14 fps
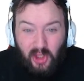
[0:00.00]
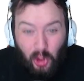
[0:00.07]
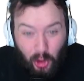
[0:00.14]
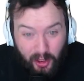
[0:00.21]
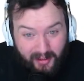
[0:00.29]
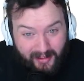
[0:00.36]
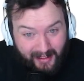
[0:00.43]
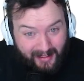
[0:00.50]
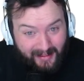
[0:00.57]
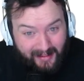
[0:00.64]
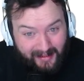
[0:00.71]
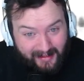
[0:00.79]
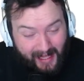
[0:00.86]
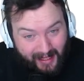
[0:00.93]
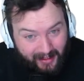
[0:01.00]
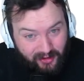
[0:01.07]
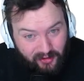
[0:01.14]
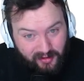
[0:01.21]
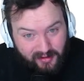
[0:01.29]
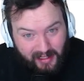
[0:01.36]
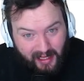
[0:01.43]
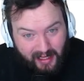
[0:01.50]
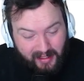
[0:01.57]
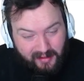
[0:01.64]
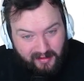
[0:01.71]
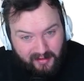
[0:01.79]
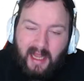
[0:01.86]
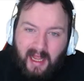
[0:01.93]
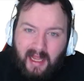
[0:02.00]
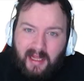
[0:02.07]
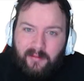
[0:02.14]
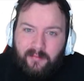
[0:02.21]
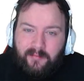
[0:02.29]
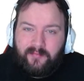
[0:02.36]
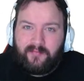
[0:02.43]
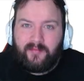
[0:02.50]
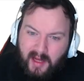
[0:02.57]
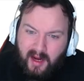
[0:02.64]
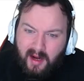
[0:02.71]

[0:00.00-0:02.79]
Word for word: nineteen intelligence as. Damn. It's a